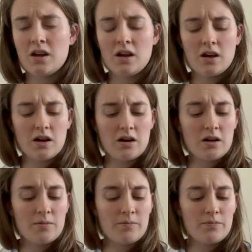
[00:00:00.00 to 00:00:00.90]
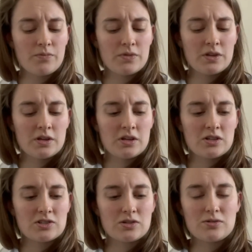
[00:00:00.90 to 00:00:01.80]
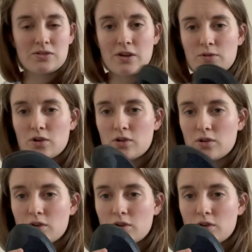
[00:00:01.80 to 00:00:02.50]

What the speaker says: So they've got